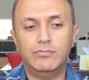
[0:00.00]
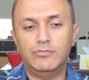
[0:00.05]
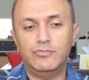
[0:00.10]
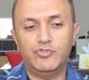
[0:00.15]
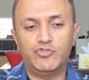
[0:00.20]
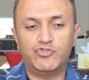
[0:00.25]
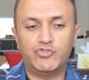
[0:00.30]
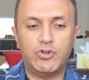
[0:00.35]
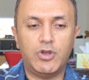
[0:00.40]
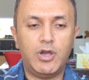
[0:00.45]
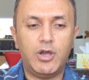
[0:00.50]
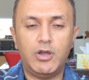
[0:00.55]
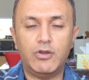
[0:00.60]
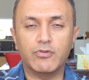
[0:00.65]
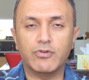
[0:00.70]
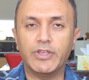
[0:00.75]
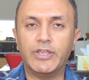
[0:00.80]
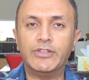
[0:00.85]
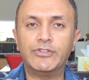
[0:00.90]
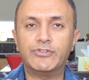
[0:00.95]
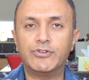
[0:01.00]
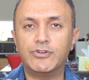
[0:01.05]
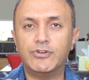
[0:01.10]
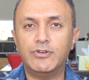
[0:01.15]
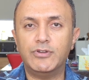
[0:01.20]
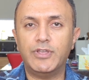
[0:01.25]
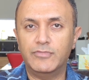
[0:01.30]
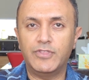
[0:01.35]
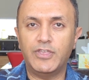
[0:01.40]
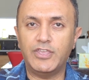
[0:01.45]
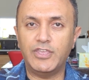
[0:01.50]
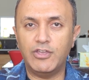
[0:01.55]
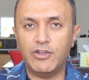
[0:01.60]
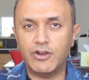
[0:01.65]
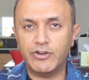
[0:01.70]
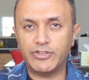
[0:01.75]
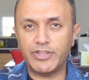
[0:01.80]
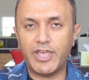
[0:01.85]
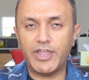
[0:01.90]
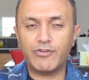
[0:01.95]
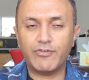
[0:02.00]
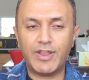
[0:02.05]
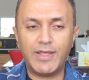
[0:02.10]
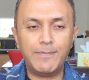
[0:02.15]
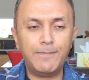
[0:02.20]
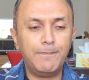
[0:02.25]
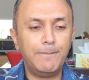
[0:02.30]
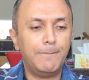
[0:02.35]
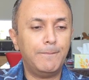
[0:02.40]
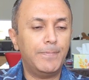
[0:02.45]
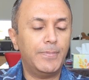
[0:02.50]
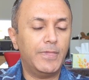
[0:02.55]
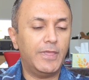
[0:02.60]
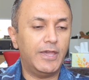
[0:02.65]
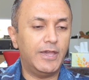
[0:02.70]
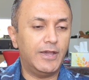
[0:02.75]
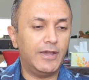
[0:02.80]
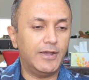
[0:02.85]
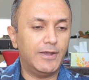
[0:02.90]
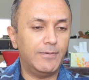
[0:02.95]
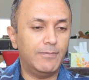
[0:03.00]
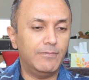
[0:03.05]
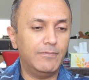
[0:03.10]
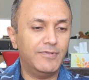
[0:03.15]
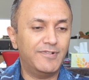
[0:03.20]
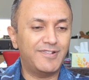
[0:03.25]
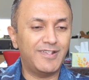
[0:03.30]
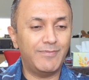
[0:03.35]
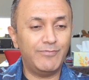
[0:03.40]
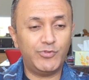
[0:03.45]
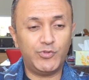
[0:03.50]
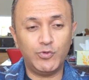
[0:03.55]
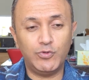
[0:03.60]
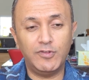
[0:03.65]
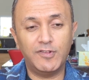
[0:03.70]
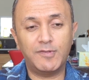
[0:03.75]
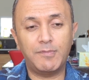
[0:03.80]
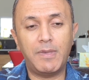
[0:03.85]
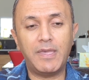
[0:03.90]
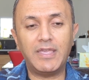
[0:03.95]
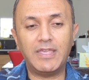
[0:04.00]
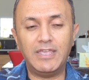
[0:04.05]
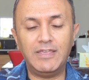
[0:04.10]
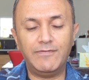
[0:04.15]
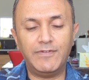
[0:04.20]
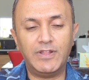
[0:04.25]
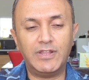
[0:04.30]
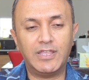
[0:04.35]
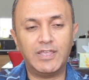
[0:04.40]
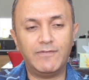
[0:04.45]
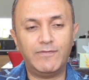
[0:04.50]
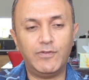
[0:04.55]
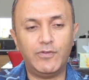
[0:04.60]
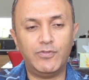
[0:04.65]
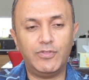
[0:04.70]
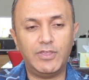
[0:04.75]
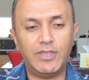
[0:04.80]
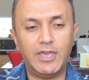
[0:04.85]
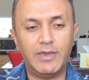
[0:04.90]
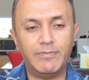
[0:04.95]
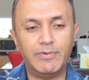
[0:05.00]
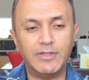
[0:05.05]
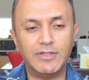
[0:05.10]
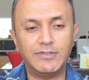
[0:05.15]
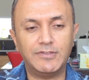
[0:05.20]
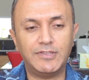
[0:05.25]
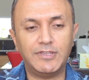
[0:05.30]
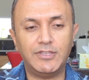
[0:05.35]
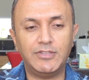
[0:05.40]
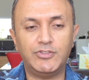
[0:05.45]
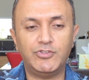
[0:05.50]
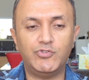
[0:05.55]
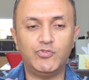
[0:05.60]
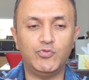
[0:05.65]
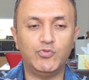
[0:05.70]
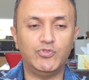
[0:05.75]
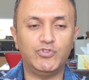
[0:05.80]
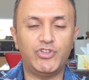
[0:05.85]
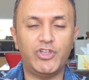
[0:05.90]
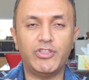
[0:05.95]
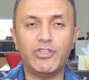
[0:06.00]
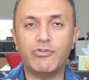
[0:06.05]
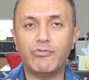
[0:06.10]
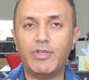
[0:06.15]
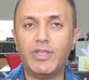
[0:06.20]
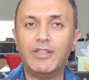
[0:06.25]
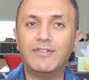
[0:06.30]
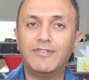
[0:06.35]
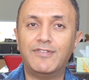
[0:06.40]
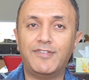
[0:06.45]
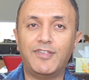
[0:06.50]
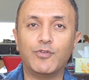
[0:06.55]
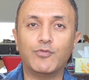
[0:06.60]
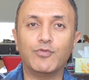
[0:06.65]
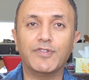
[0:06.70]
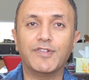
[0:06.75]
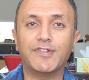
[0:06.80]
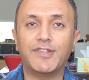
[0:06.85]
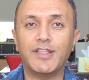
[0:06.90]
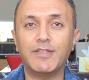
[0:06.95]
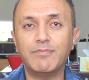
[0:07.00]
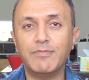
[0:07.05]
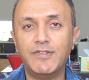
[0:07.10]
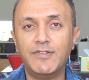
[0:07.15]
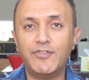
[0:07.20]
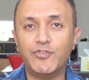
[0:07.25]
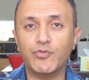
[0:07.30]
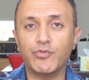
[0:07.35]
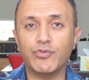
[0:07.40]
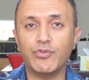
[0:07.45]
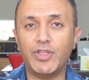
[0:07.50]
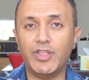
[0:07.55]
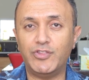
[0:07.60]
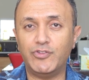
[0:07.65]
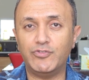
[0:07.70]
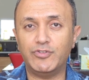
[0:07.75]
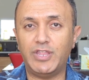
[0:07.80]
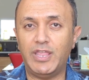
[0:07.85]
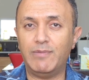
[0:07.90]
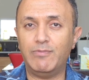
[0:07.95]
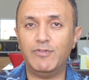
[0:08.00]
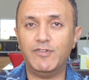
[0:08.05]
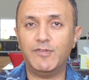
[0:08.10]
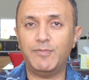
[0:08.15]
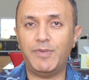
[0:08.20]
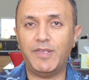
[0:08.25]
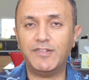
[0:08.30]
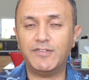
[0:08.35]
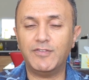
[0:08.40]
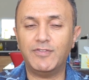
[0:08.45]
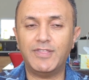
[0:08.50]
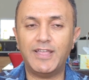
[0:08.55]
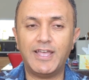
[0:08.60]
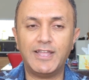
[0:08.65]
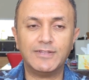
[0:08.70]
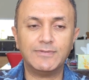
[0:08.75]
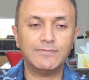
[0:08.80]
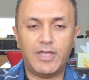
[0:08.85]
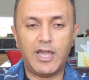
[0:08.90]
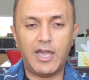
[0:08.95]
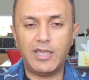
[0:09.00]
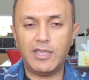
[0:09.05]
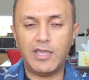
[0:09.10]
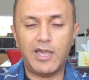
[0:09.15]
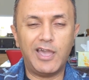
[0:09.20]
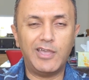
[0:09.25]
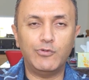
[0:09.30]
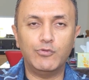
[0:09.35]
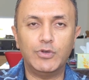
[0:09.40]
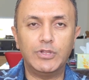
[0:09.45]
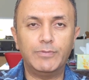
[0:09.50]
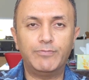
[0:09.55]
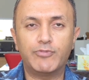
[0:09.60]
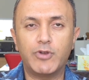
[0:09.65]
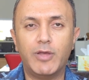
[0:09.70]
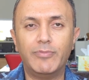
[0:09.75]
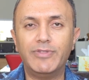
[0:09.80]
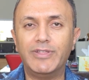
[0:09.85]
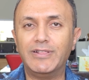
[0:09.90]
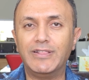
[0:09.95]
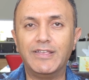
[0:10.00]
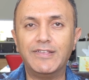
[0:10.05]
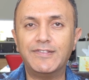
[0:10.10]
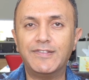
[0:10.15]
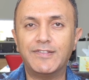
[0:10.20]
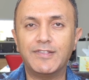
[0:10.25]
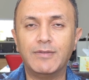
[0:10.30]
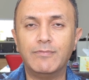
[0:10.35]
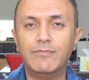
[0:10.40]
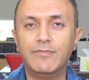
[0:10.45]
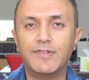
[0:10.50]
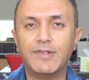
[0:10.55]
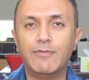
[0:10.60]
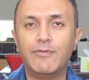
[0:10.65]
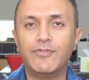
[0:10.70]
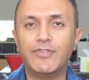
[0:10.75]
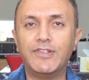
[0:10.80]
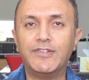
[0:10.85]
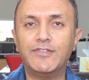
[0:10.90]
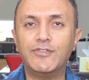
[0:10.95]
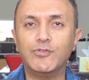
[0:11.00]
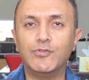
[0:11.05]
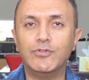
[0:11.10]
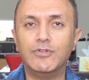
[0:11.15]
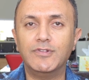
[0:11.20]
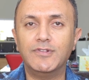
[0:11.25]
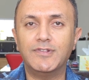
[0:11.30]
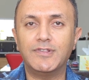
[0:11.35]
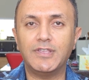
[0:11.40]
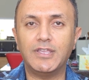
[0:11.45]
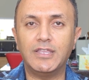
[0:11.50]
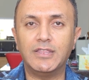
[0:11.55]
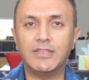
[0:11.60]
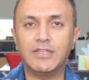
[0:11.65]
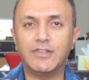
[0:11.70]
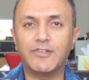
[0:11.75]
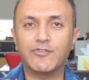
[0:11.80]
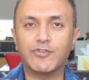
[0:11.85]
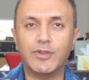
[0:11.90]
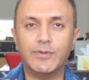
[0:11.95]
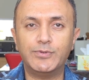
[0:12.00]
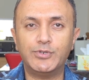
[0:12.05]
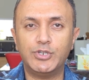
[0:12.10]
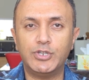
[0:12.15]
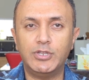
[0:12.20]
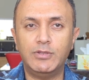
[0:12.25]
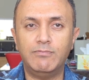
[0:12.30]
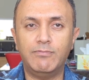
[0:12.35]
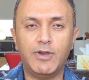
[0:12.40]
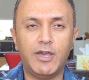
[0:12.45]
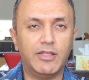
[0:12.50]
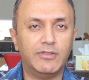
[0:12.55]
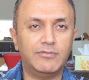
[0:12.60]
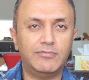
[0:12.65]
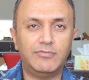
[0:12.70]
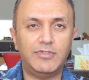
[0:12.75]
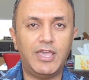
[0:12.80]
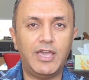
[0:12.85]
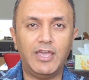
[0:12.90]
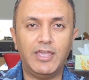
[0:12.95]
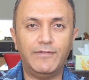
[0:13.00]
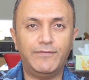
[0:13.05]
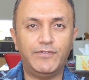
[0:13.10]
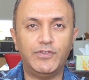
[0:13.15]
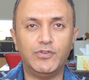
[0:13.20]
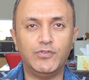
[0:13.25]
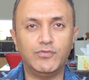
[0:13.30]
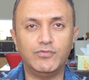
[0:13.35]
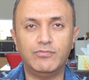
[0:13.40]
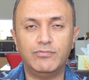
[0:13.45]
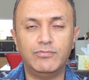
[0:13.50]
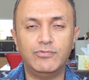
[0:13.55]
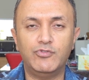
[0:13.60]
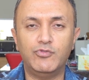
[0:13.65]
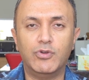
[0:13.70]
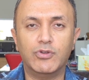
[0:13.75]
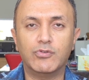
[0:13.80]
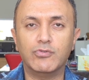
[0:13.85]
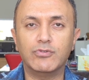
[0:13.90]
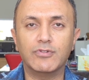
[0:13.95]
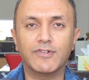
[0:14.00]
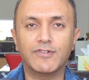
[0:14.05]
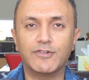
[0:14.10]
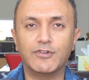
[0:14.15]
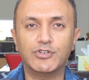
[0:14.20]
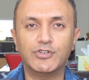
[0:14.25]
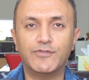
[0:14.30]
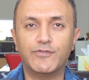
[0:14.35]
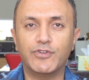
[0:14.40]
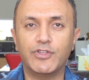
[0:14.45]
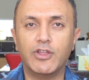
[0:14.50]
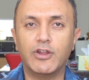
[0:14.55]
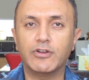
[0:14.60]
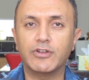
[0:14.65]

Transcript: draw or enter the ER diagram. Some tools may even give you the ability to generate SQL statements to create your tables based on that. I will probably list some of these tools in the description, but yeah, if you do a Google search for ER